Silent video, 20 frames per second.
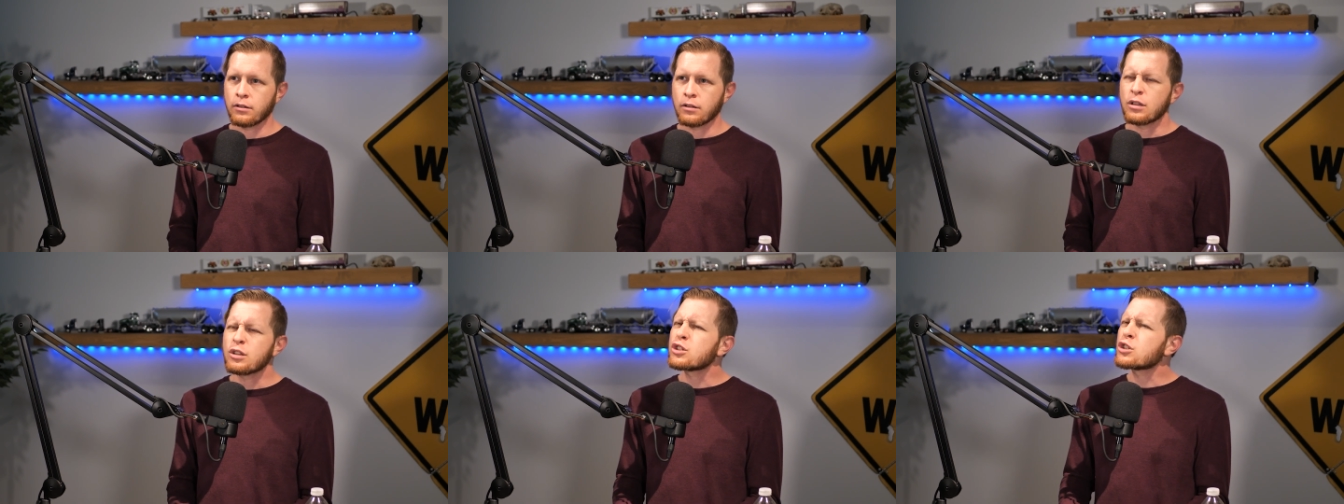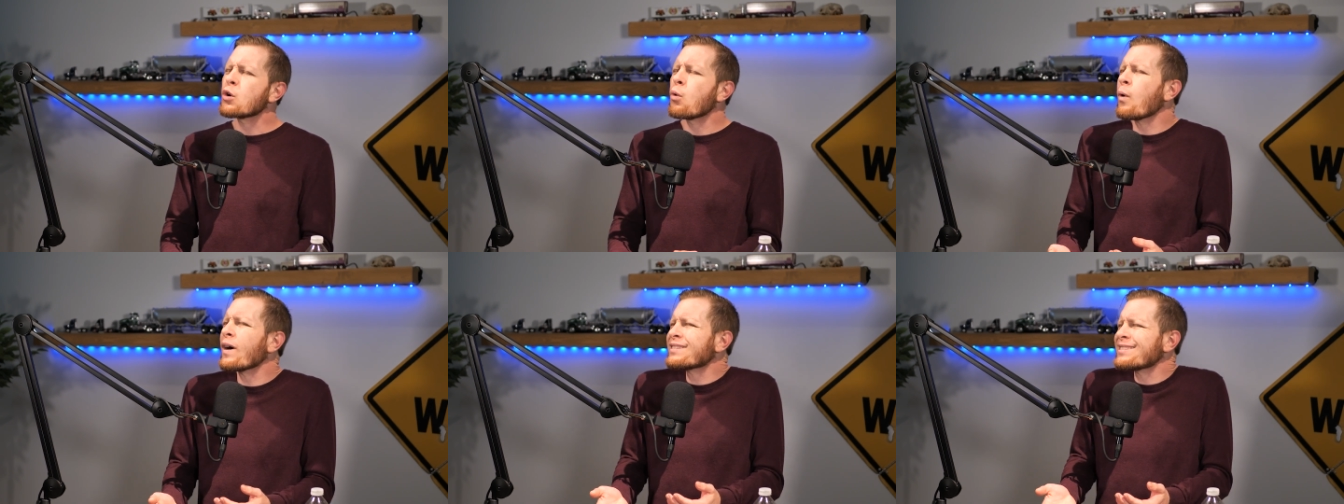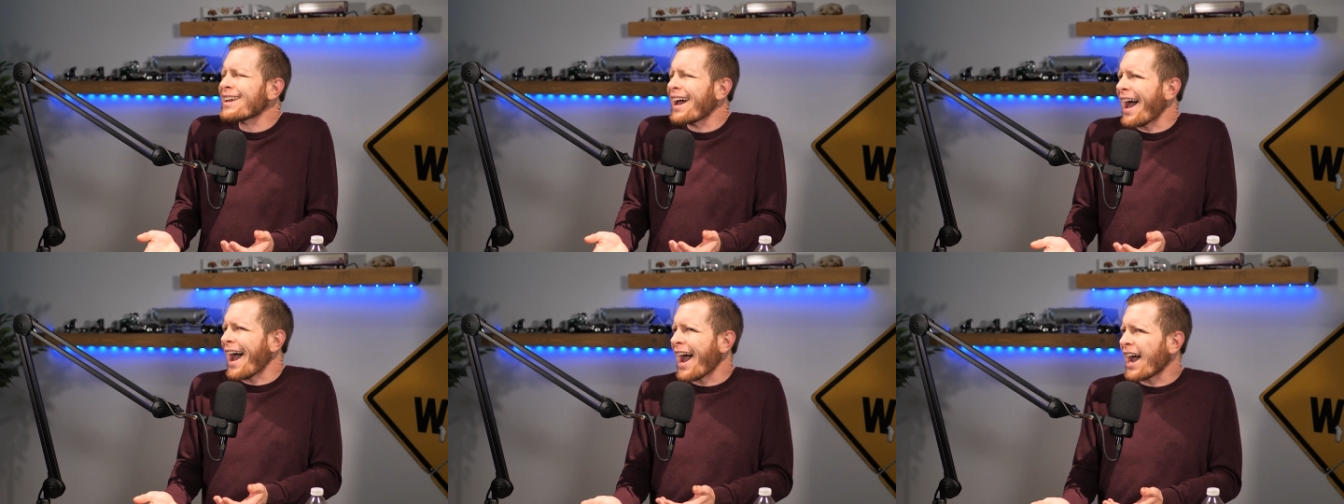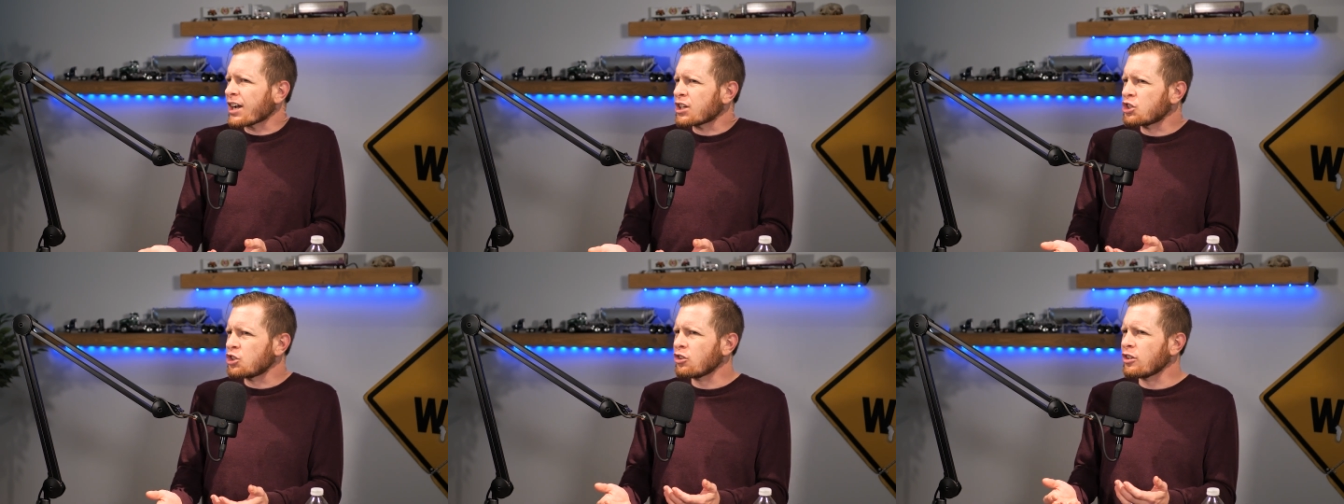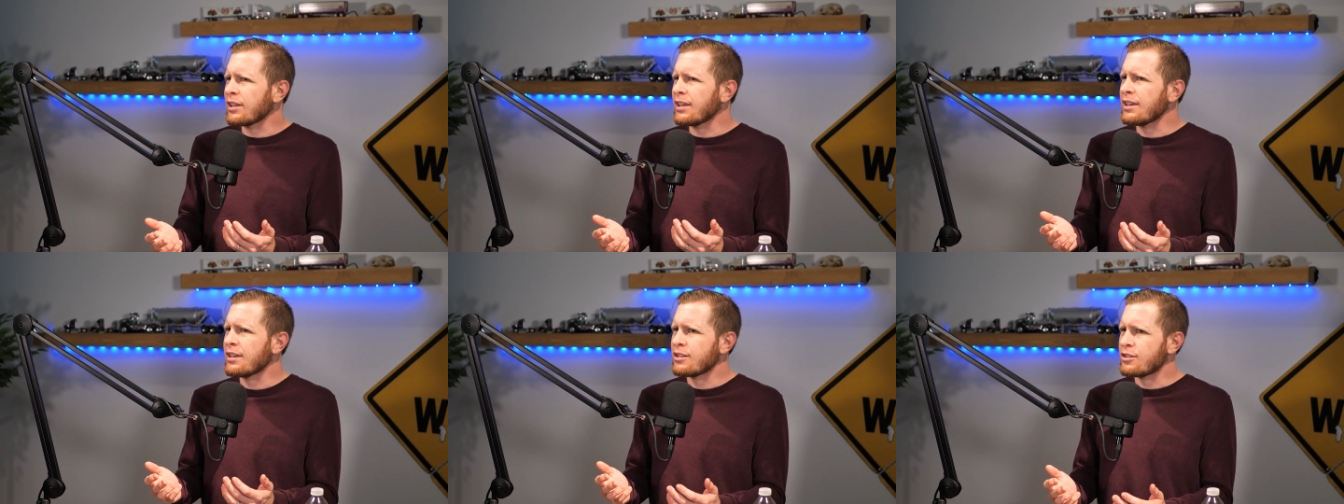So what's
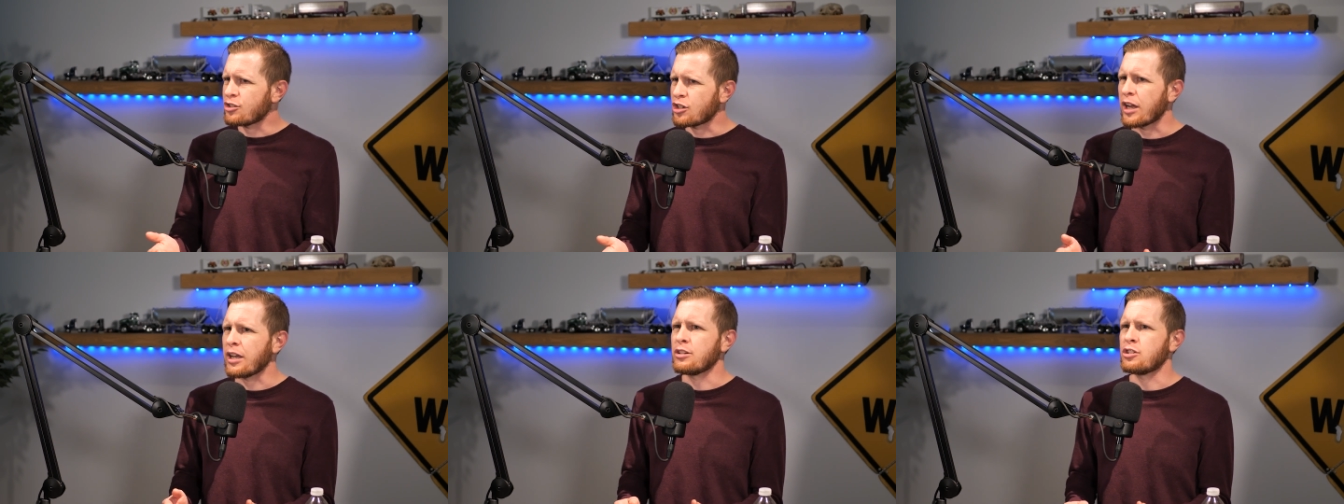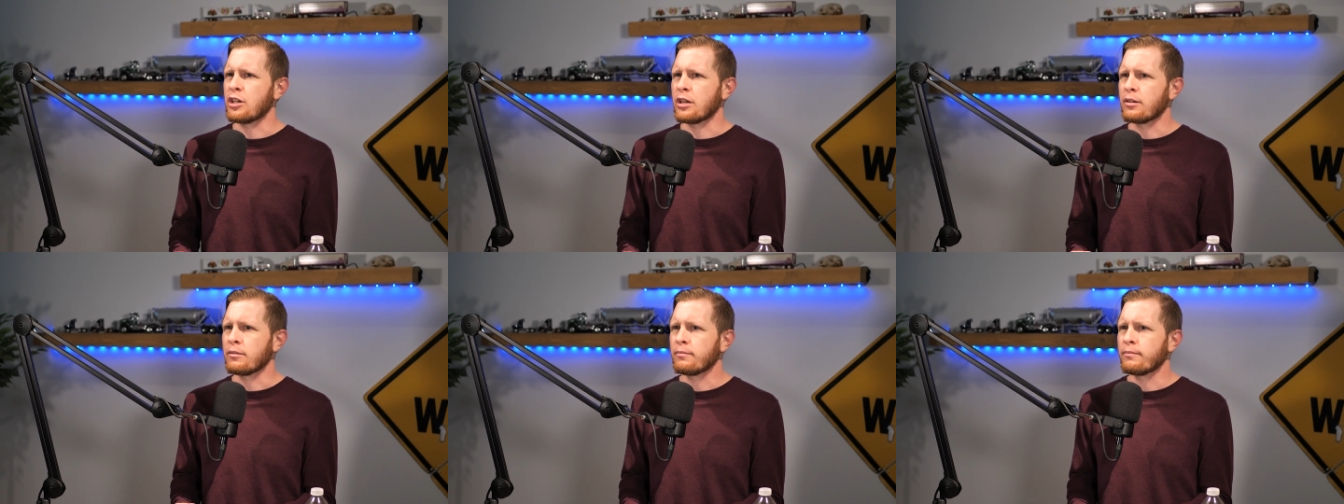actually changing?